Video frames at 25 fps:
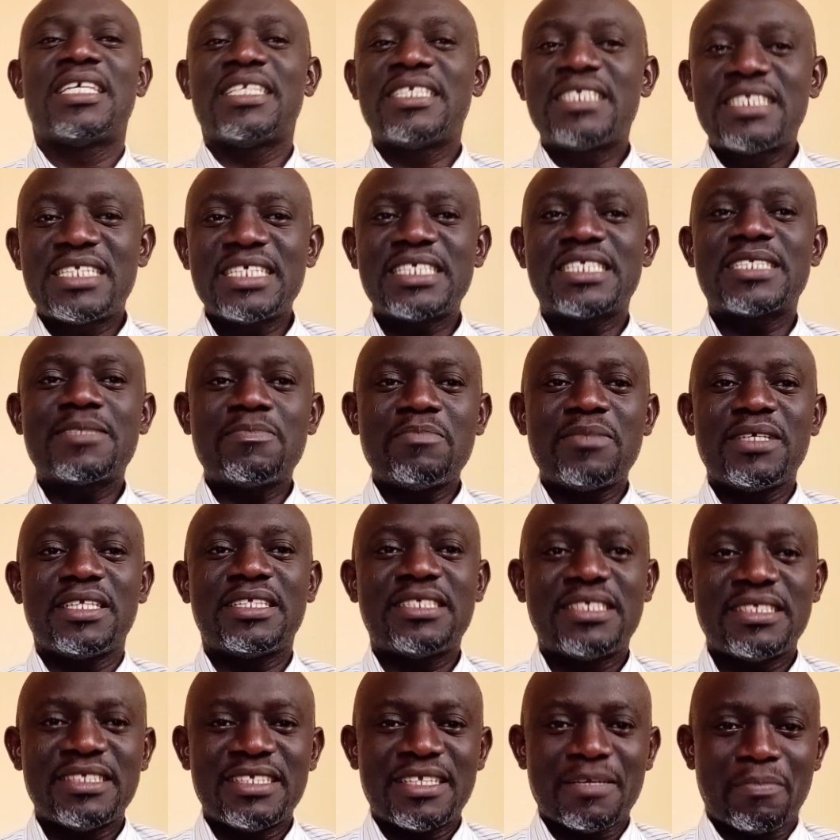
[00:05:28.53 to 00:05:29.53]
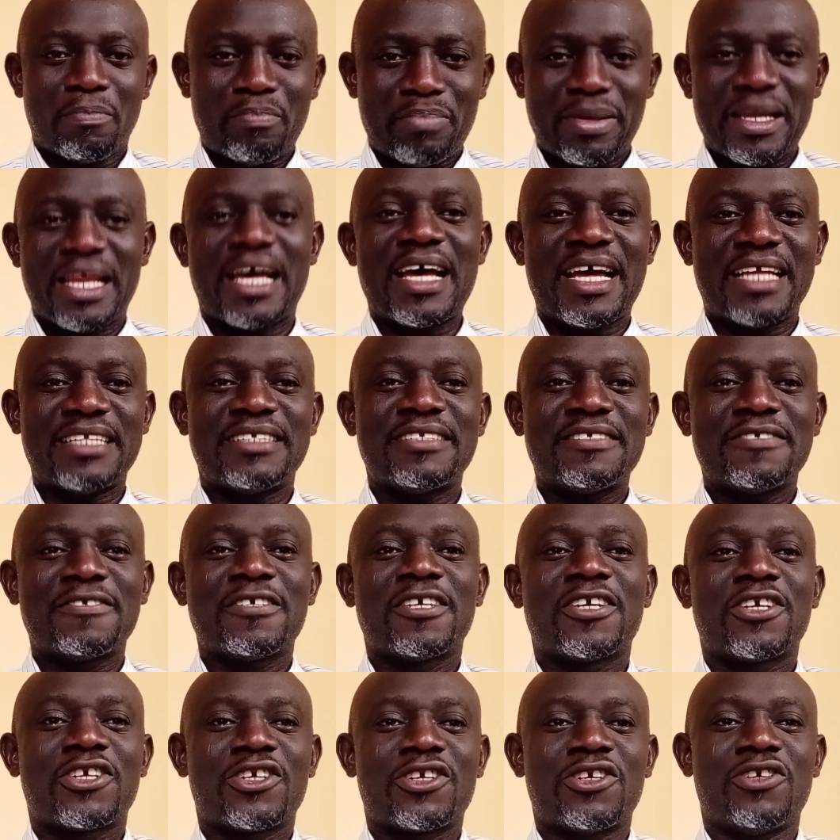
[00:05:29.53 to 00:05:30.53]
This made the plan,
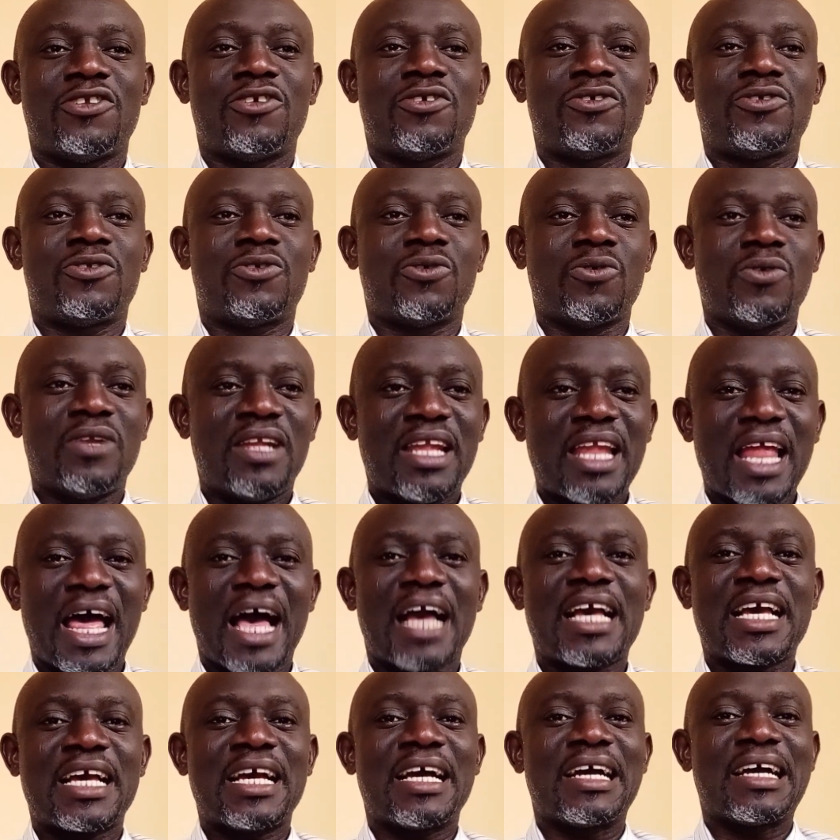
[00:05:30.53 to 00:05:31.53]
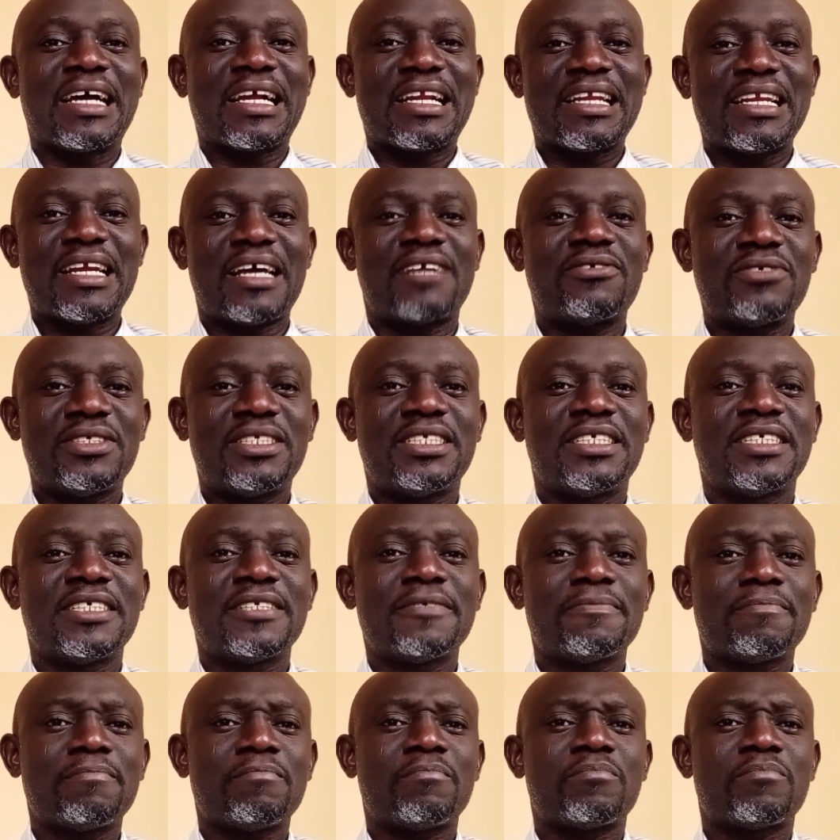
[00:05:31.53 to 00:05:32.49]
to lack clarity,